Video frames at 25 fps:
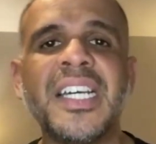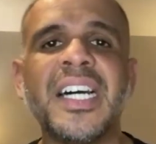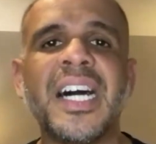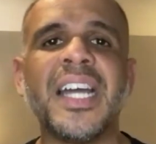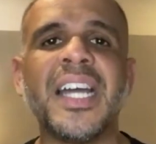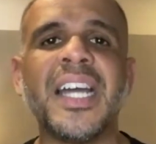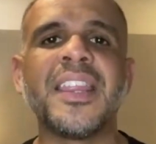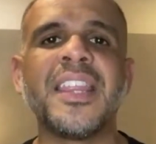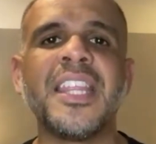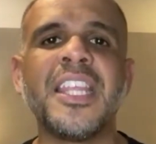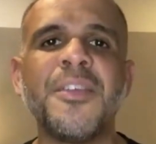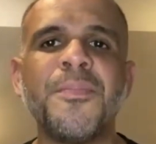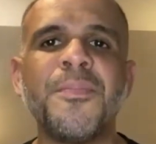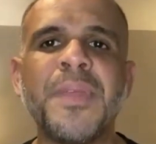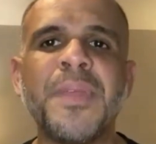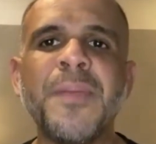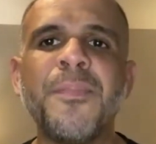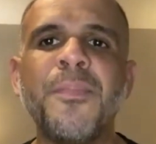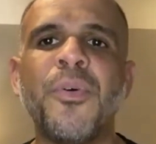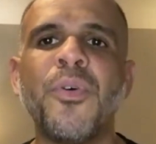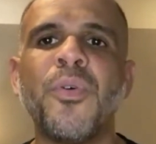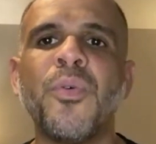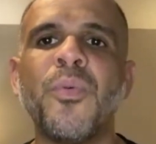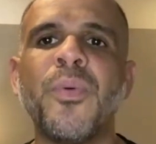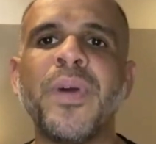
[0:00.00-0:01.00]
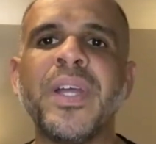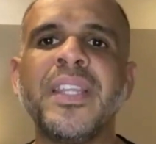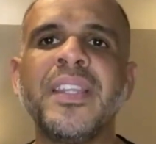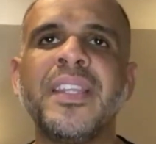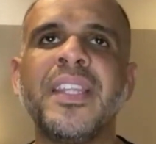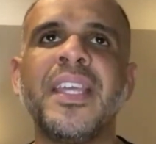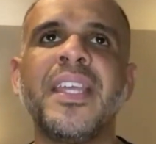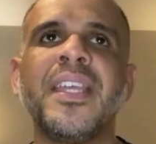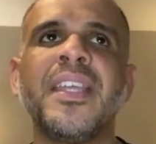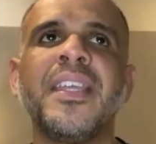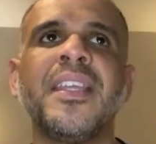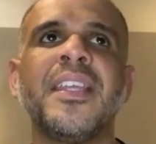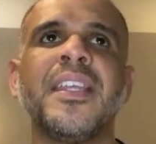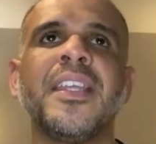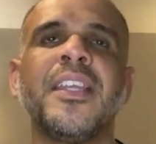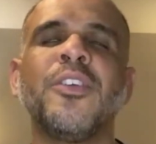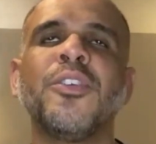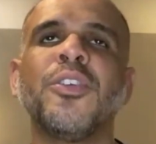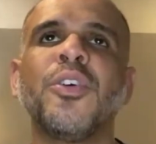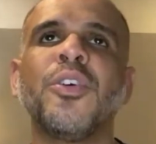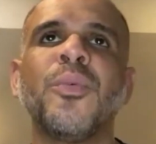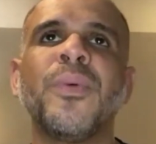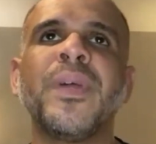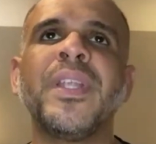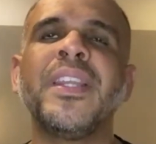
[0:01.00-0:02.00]
I think people, when they, you
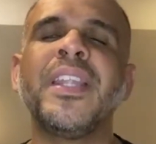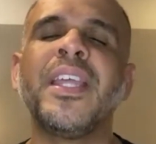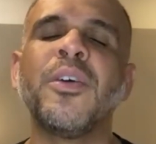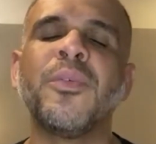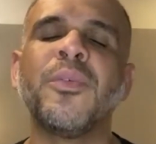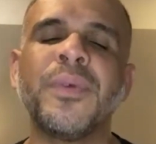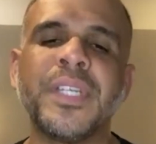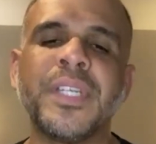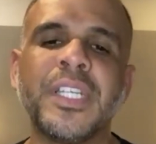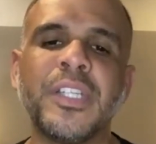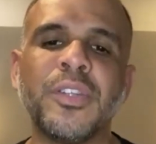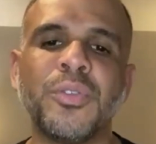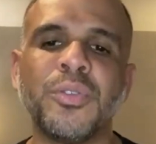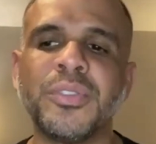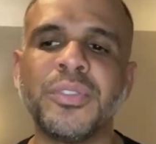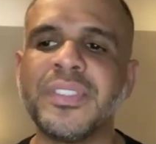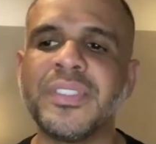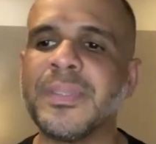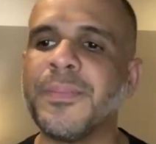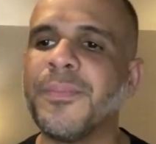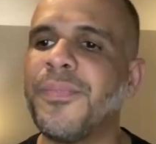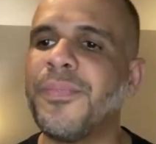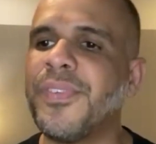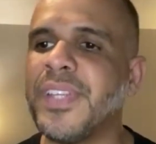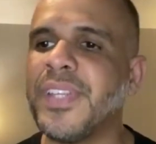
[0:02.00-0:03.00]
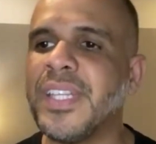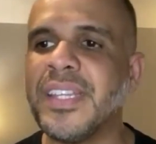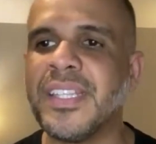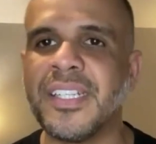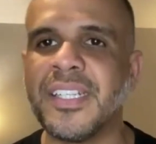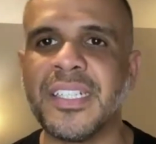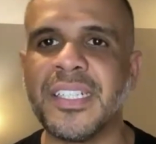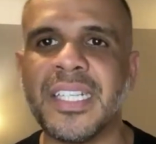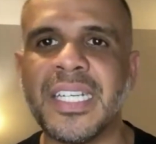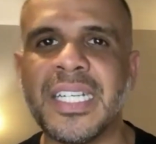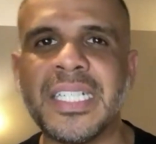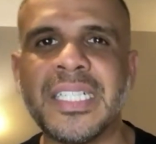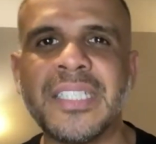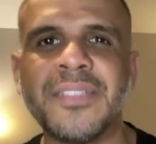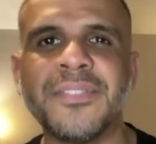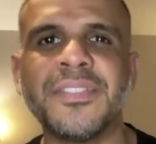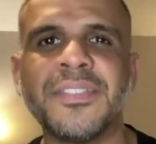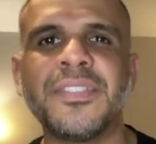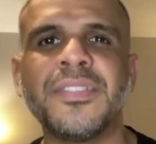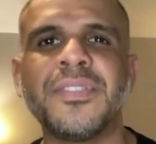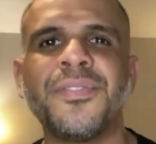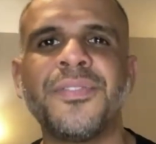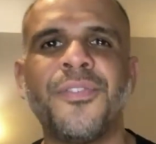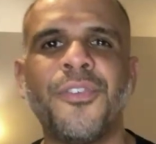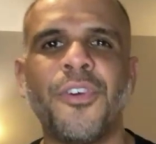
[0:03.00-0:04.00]
know, when they want to do something in their
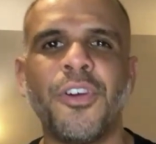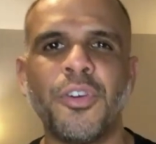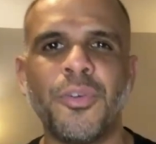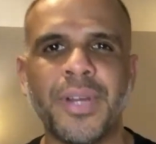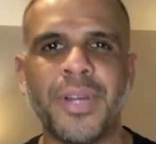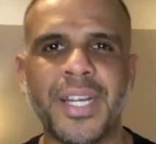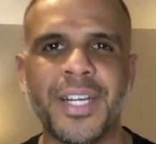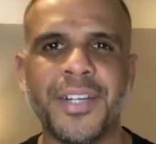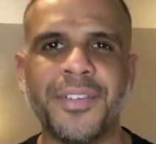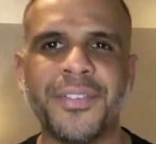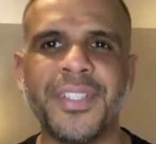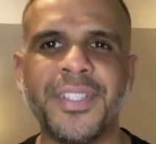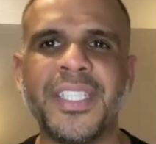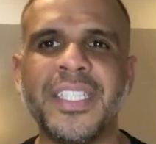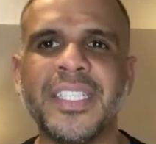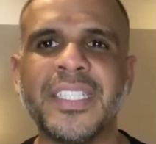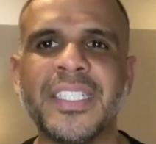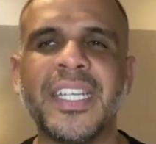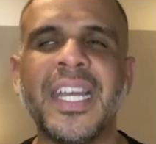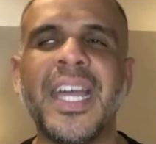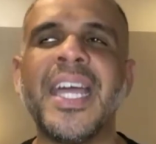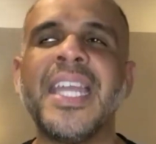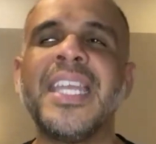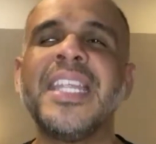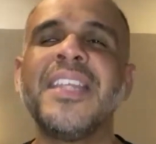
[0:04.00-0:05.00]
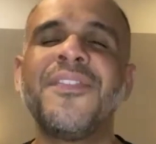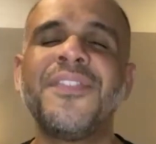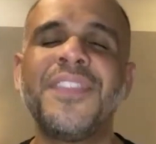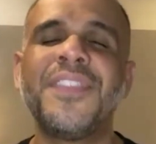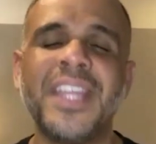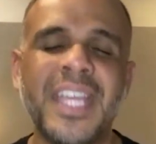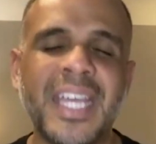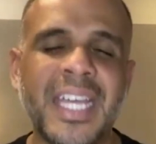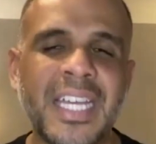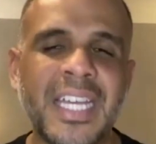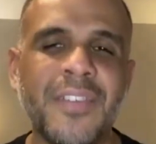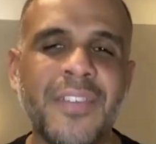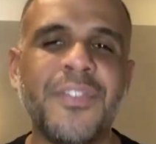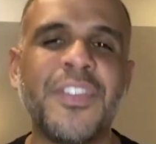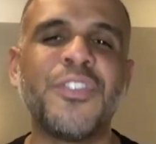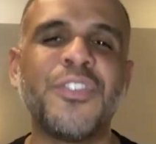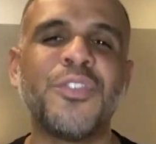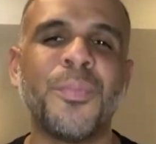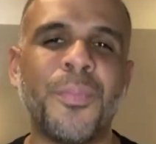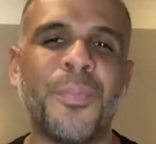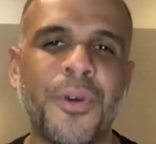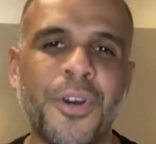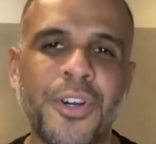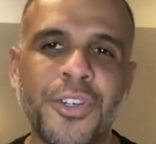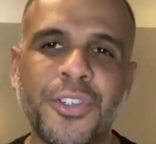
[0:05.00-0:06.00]
lives, follow a career, and if they have the
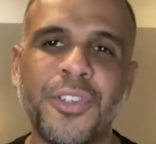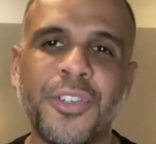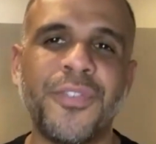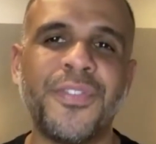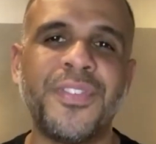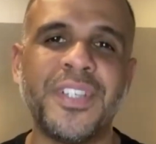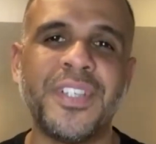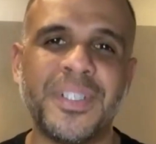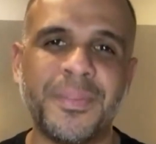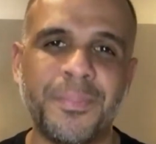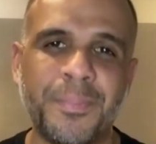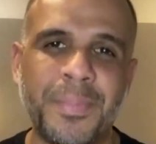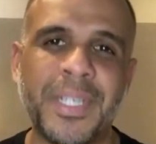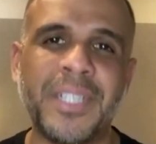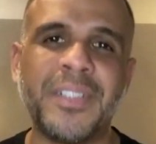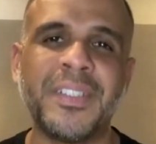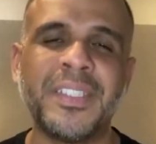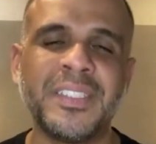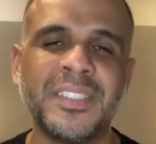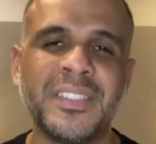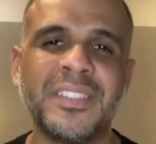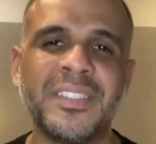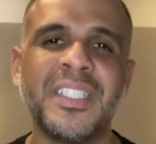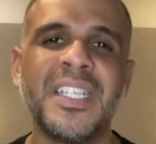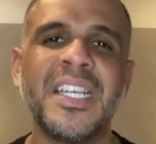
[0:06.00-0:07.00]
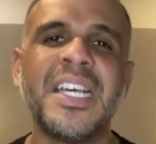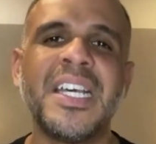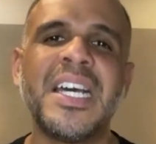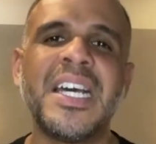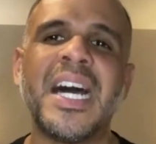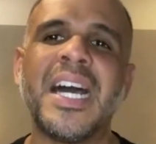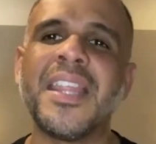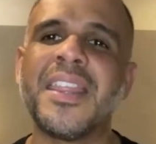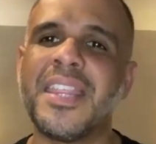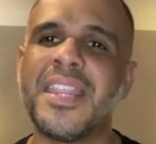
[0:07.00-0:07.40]
support of their parents, I